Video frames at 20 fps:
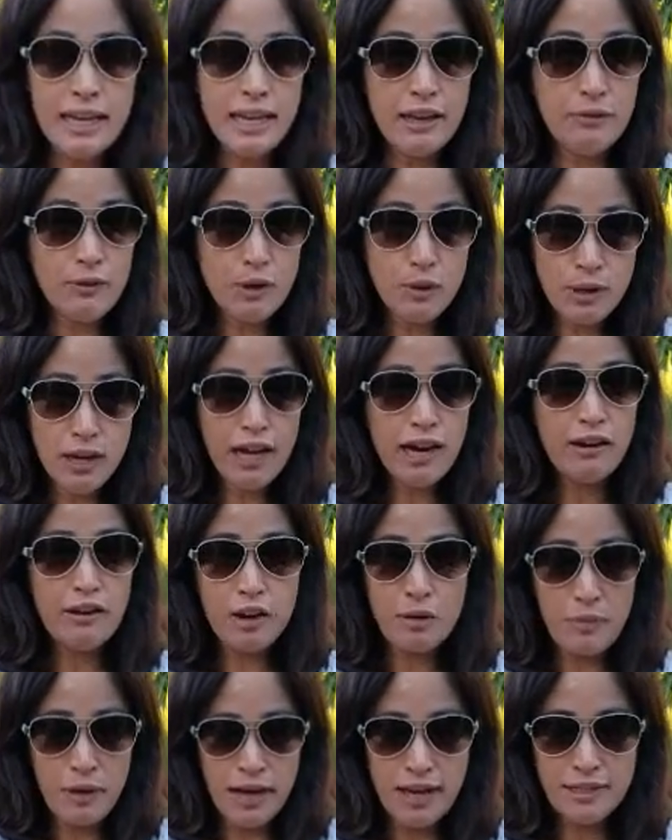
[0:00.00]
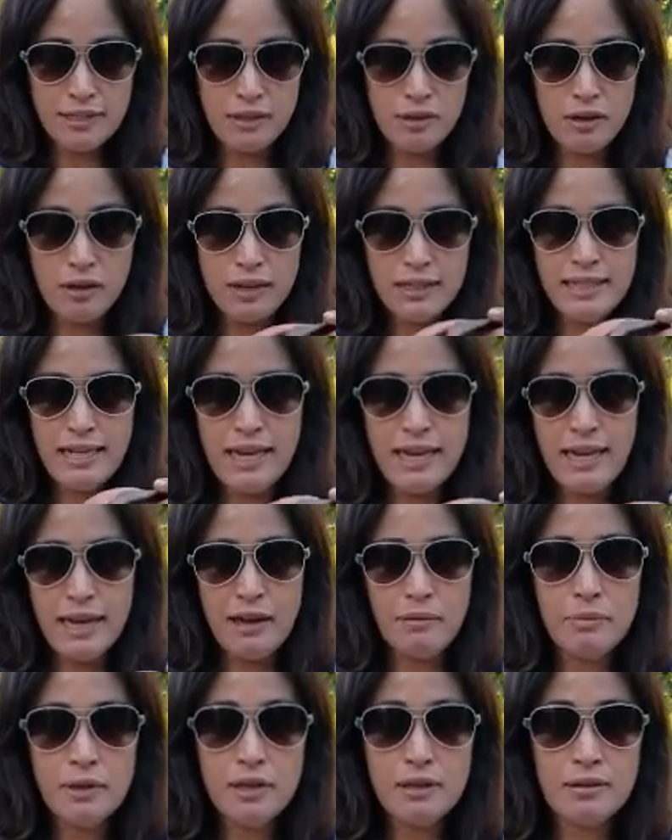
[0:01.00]
if you carry your bags a long
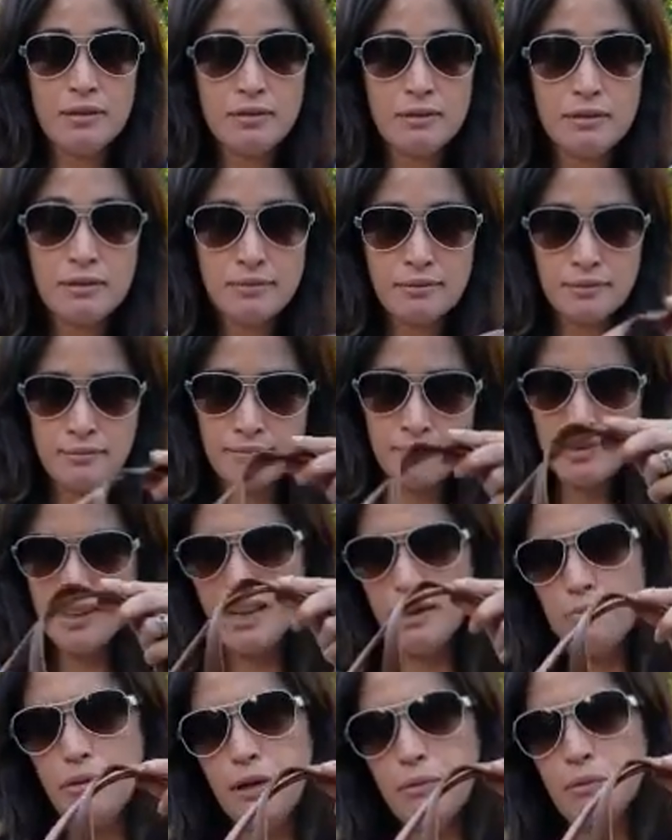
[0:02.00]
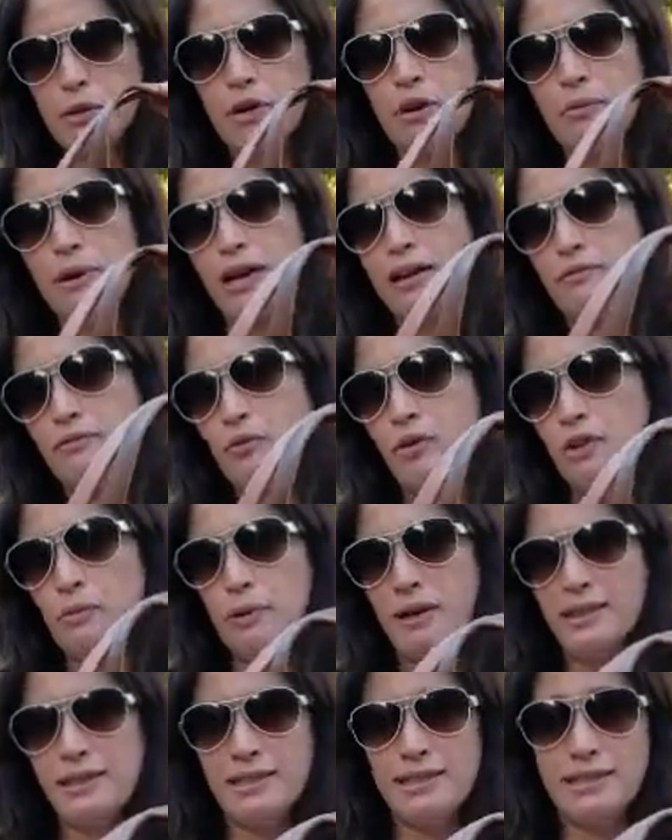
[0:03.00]
time, and people go back and forth
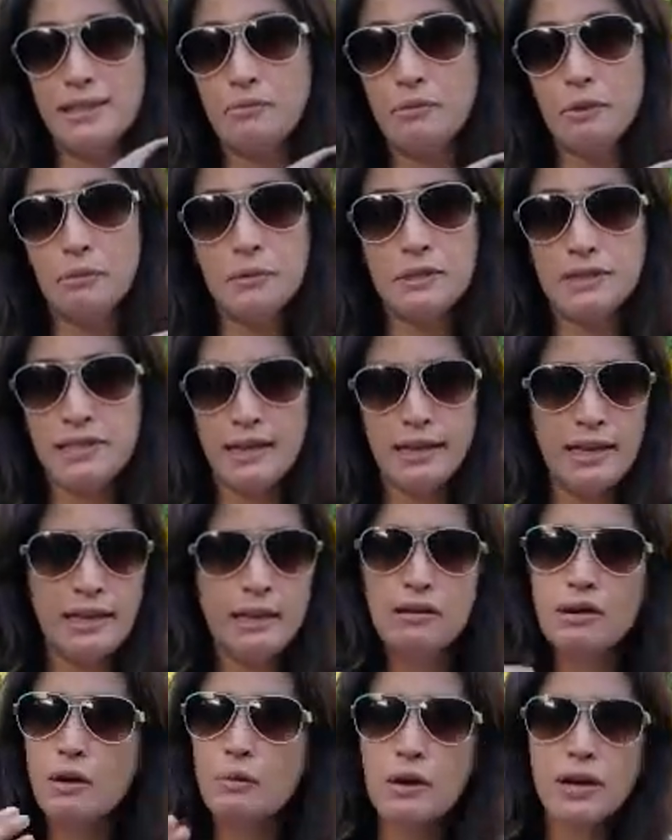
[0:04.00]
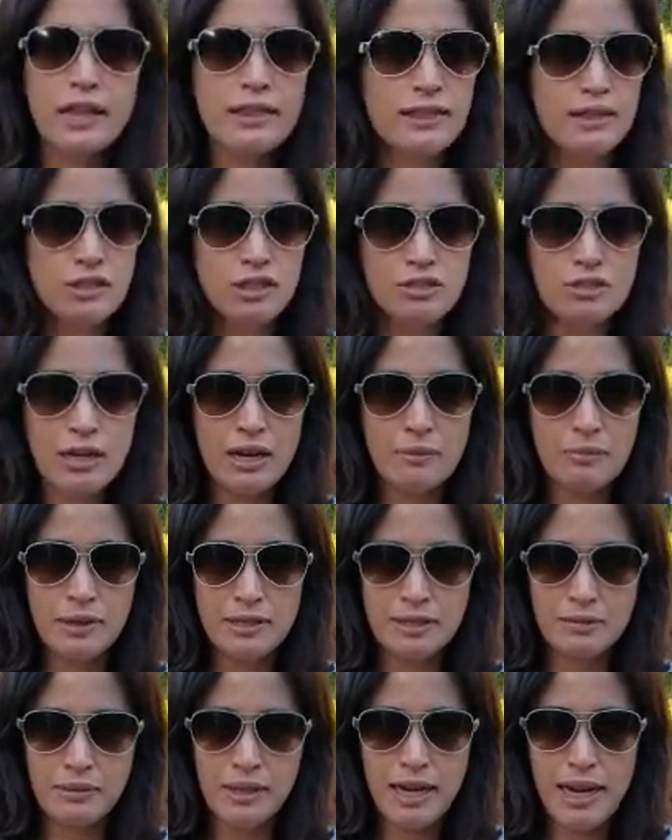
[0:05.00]
about this. Some people say like, oh, I want a thin strap
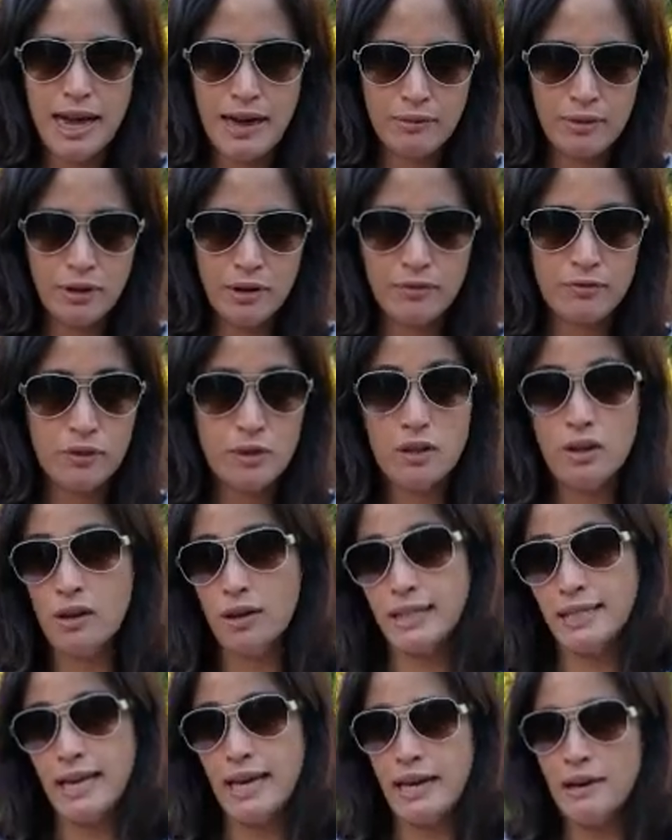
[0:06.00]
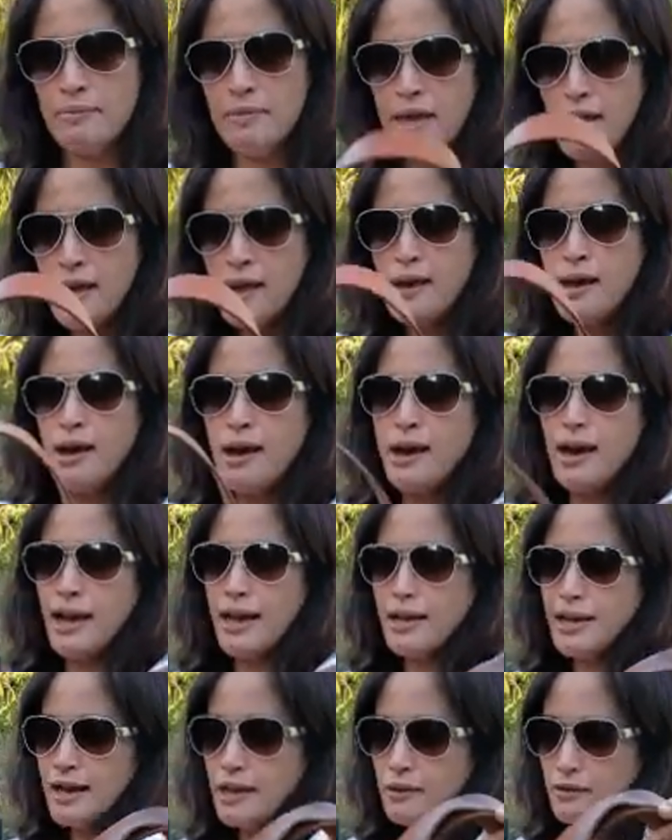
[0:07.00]
because I'm going to have it on for a long time.
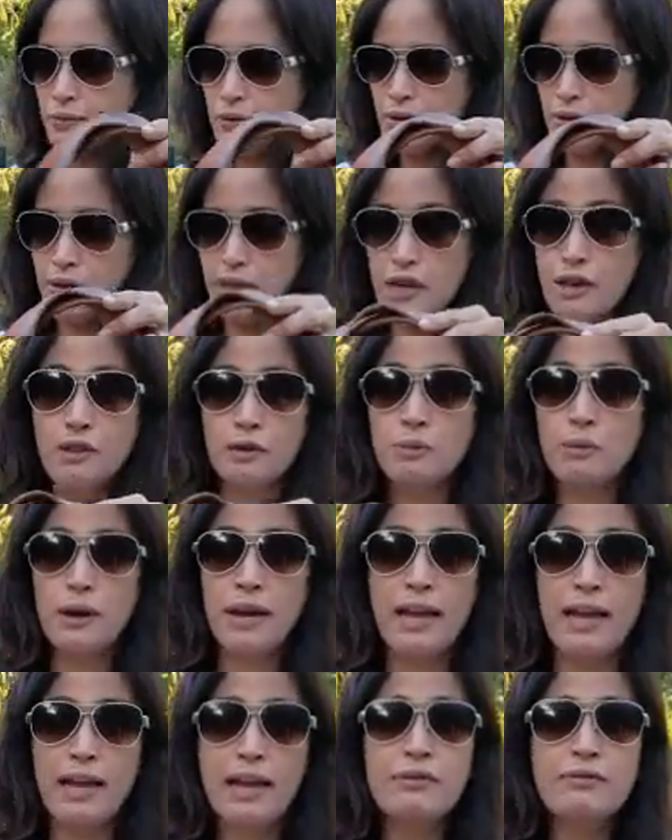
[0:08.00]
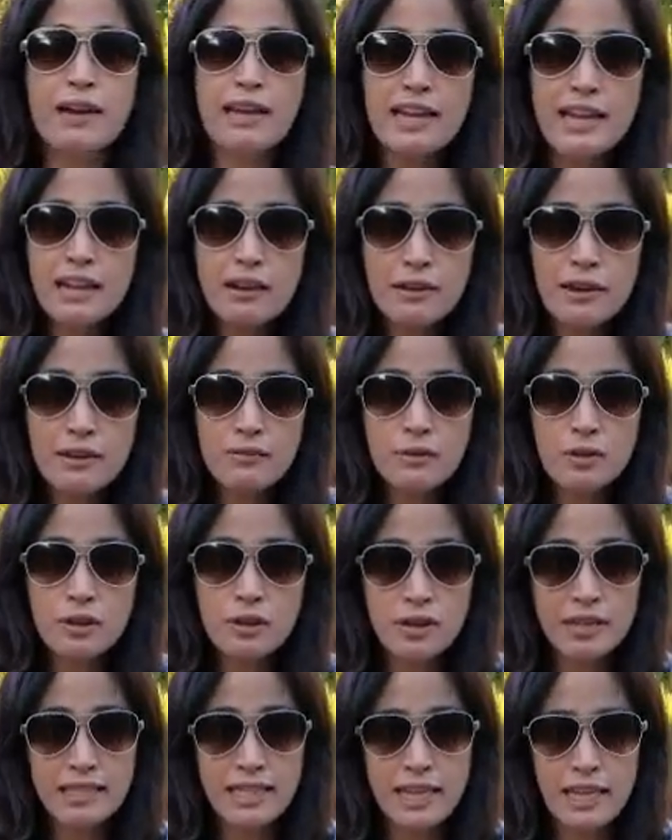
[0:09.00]
I kind of feel the other way. If I carry it for a
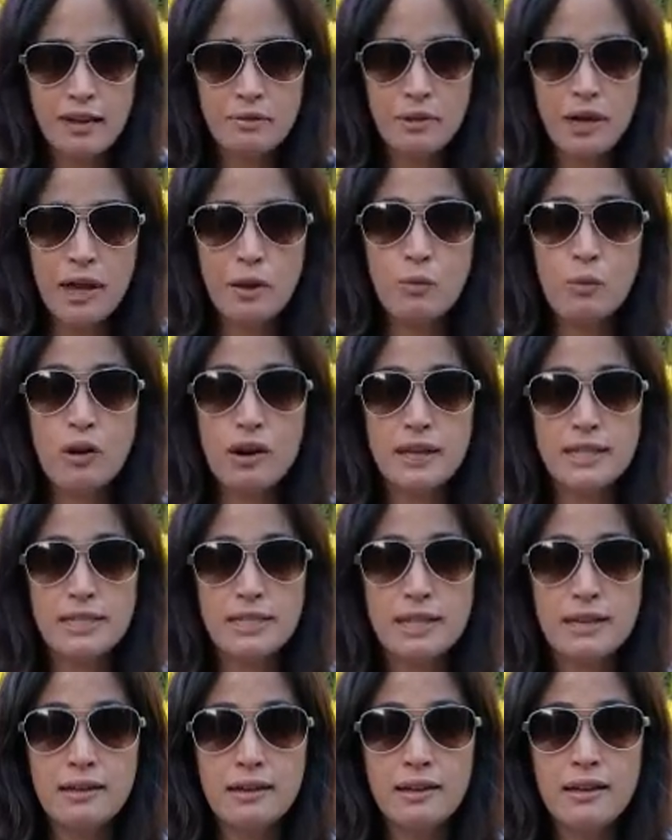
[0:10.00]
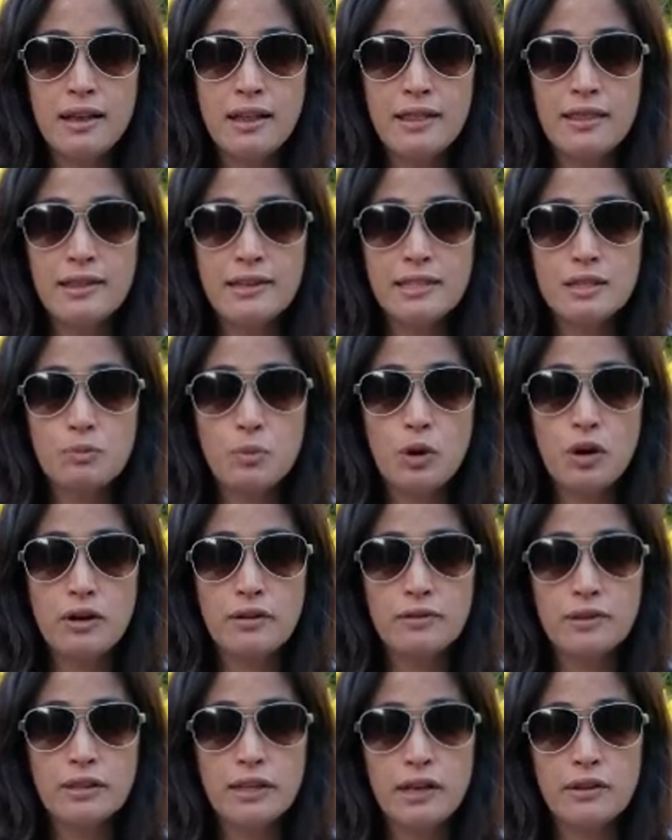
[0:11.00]
long time, I want this part
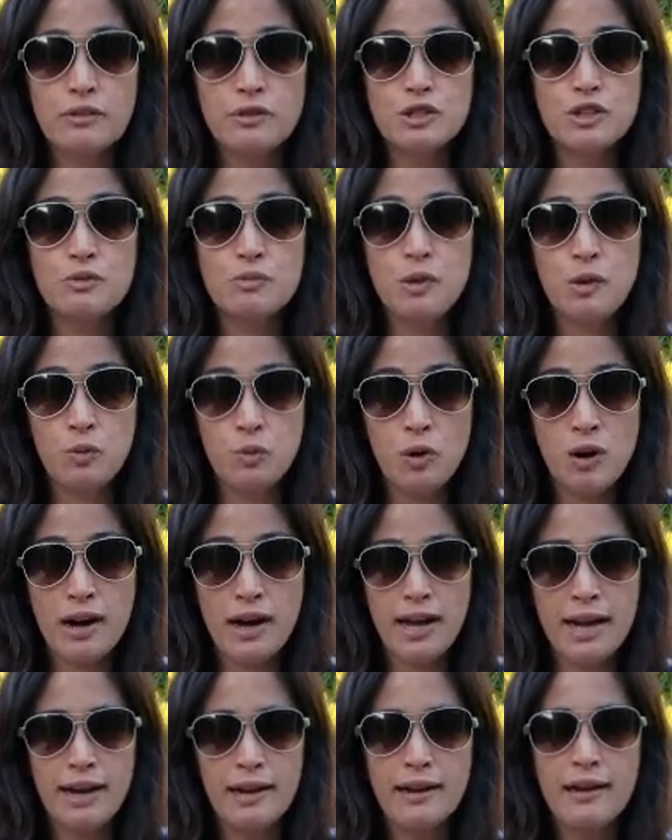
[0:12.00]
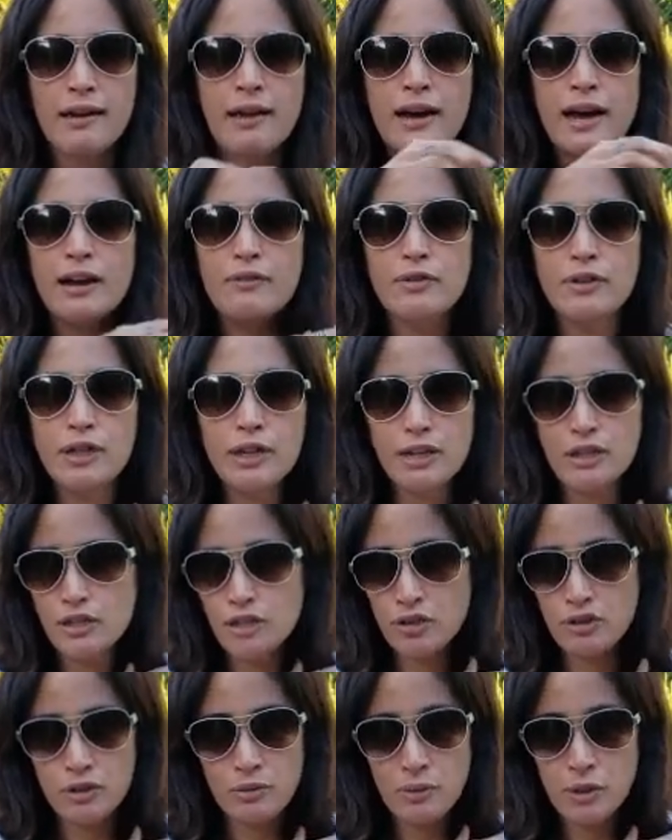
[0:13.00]
of the leather to be wide. I feel like it
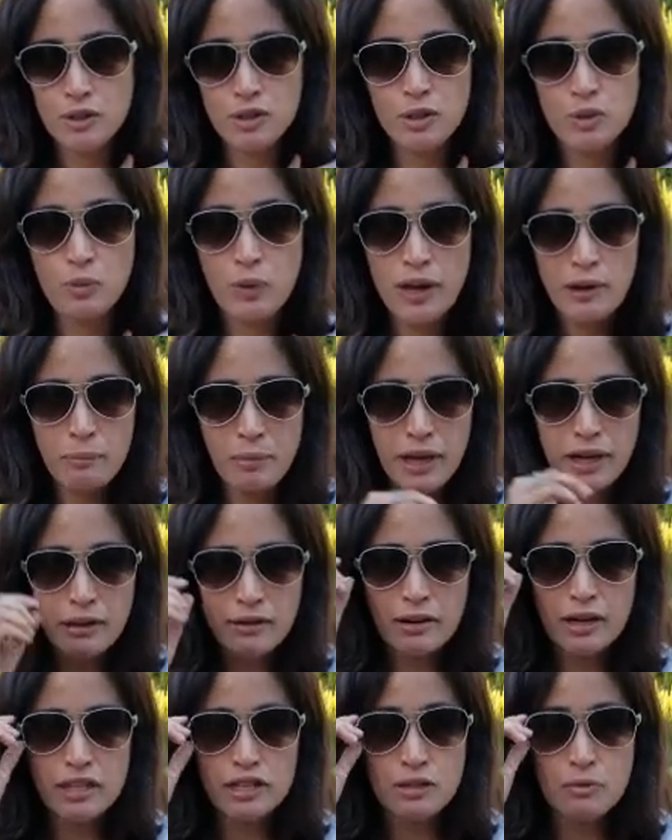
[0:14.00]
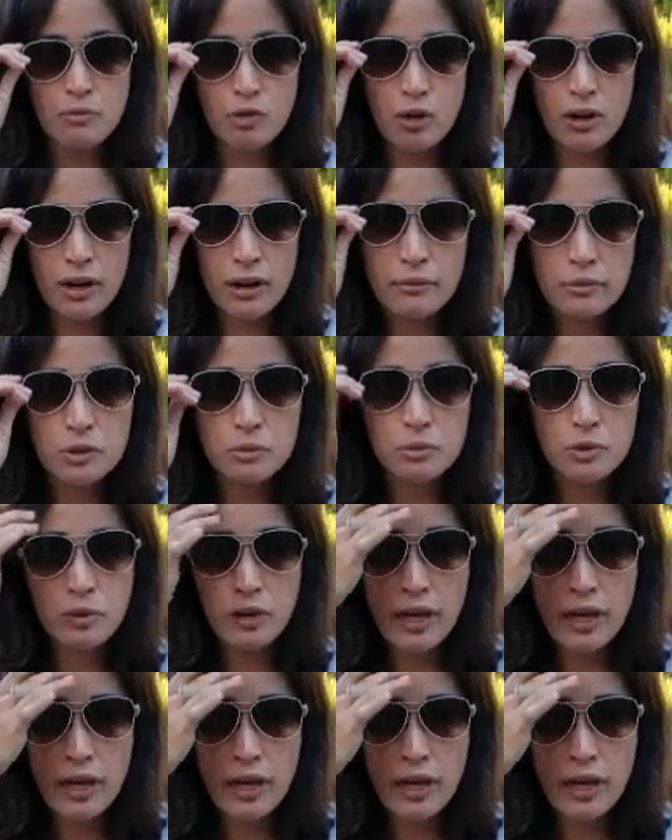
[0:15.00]
distributes the weight better and it's a more comfortable